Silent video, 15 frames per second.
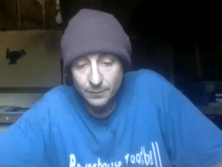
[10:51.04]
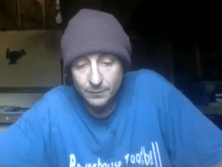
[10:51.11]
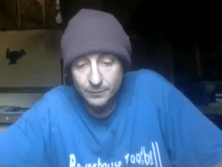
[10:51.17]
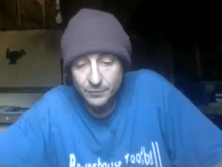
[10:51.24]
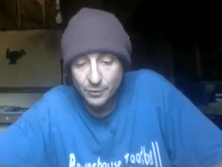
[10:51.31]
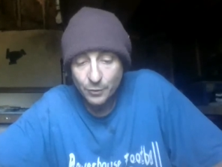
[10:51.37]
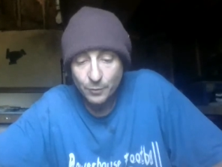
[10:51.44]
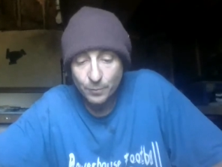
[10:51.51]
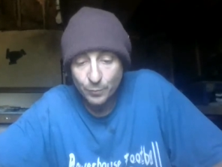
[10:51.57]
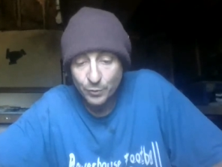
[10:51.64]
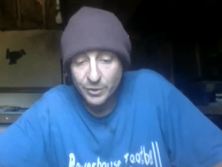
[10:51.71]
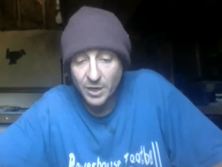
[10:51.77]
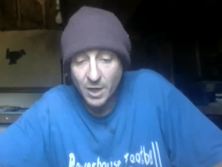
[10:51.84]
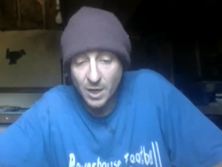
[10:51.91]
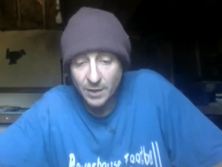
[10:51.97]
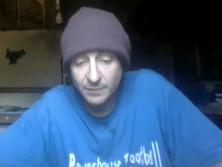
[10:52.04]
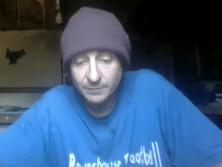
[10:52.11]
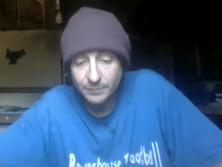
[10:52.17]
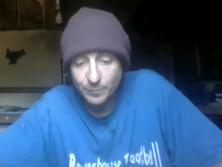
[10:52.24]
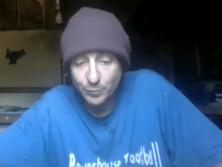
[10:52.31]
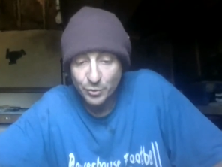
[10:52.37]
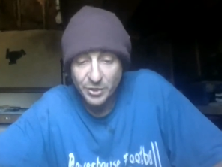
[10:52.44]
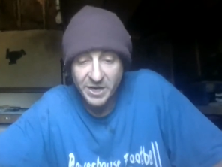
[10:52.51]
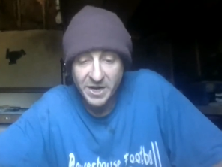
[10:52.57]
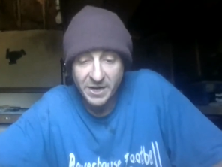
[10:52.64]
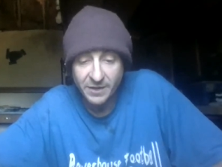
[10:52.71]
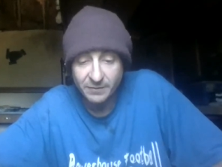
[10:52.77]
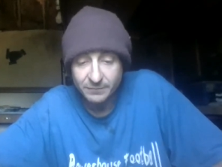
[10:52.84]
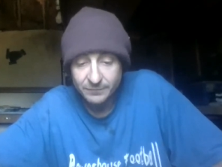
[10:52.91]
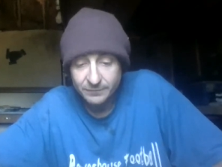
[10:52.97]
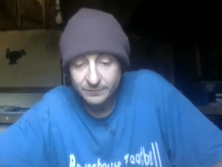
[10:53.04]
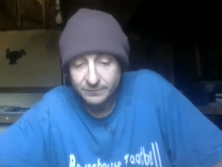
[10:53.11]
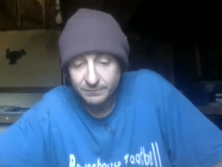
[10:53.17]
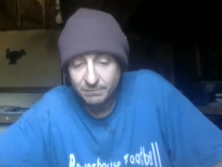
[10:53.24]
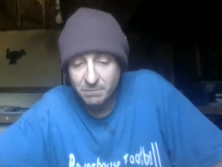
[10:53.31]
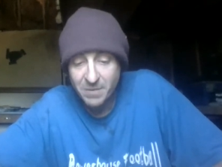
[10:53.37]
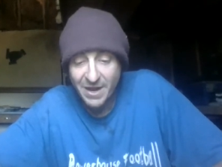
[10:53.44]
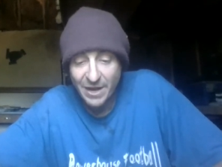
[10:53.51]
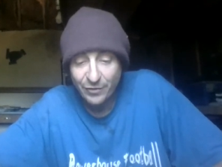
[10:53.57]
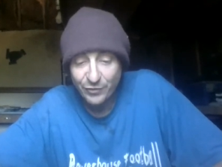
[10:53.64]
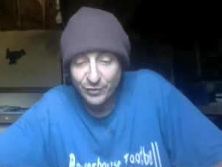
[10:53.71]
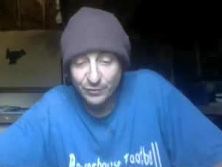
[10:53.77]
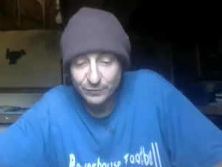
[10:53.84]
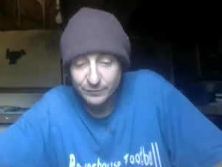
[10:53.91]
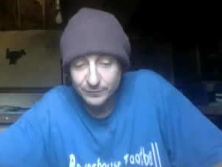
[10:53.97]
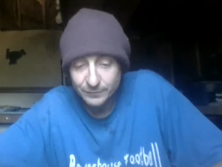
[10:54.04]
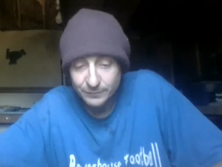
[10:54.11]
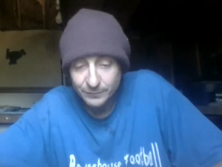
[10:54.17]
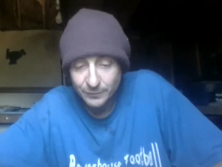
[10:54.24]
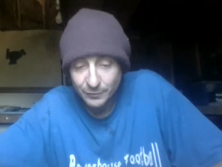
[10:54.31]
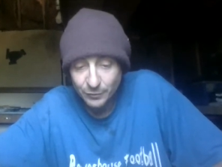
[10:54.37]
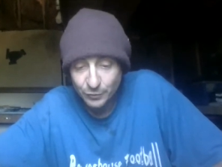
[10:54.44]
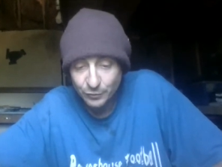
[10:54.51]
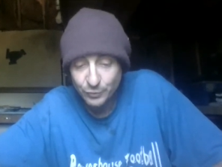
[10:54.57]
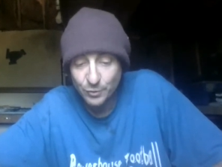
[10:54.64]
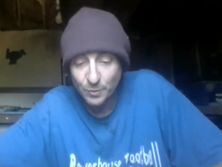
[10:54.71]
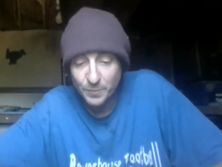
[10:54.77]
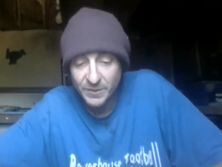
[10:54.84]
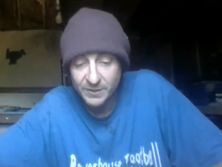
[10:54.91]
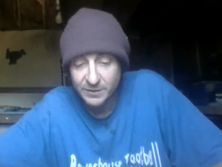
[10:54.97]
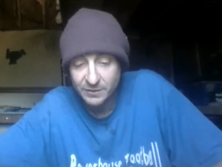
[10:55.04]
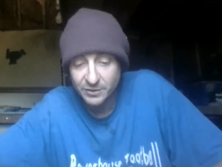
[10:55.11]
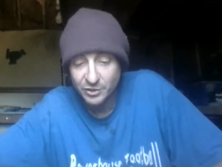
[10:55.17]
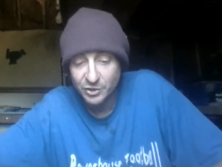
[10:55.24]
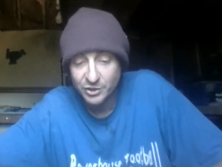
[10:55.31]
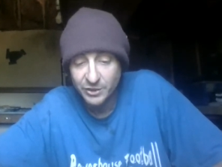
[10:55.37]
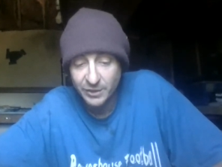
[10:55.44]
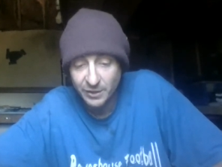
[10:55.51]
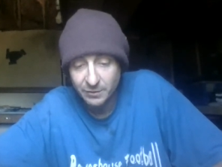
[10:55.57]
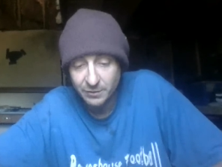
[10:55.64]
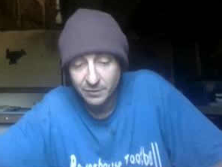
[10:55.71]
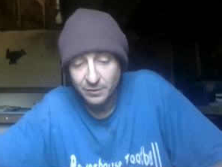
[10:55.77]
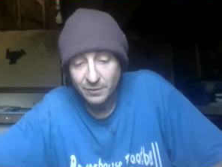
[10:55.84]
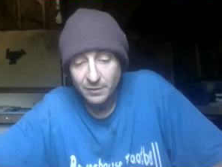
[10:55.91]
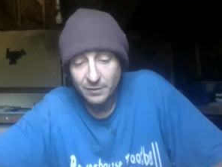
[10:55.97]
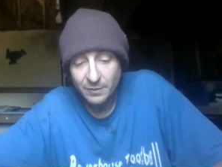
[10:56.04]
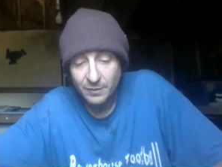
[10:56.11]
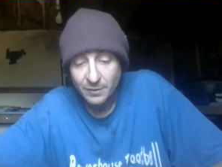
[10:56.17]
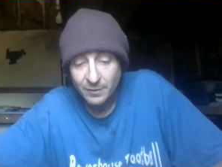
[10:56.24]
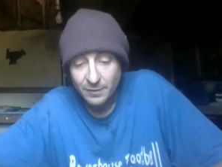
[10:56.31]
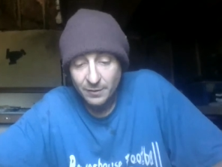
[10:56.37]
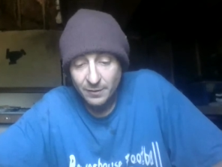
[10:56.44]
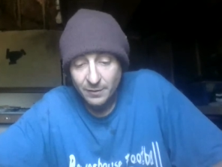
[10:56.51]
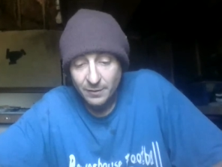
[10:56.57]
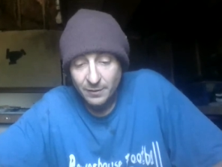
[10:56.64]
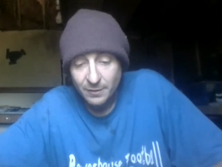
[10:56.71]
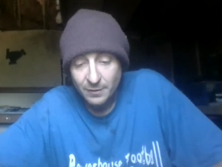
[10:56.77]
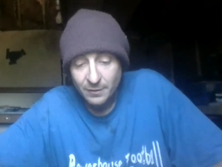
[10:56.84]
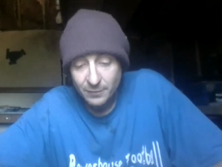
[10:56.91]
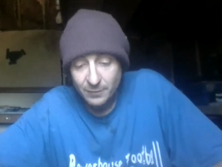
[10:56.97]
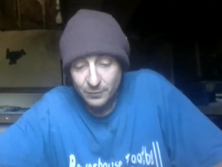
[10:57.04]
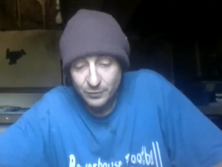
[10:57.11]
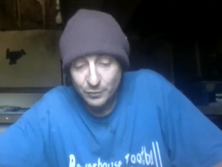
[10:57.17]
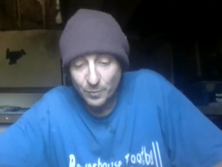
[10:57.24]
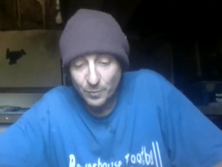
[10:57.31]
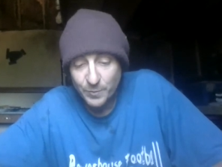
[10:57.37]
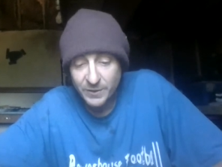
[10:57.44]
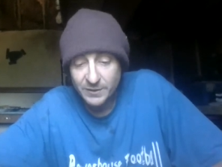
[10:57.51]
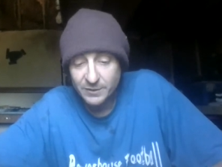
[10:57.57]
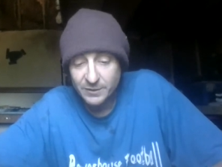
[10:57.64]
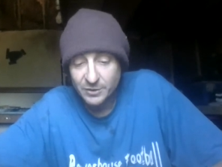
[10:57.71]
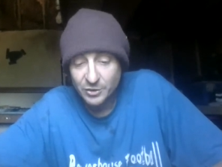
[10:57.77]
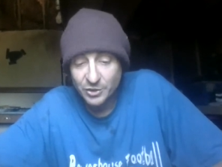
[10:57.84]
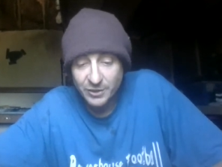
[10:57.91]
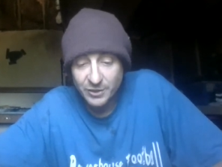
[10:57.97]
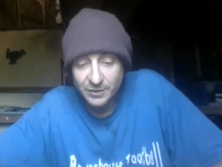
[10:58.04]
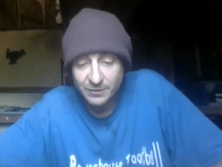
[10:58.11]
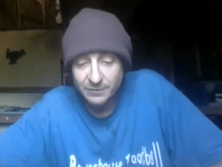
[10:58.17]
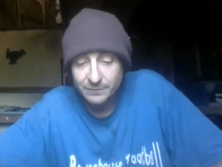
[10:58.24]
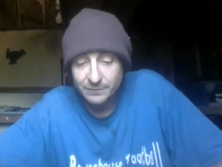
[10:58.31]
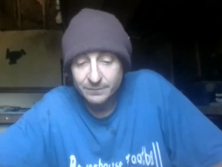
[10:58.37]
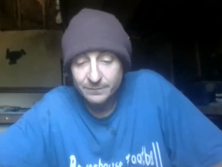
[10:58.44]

So, Brian, Brianne, Matthew, you two are pieces of shit. You two are pieces of shit.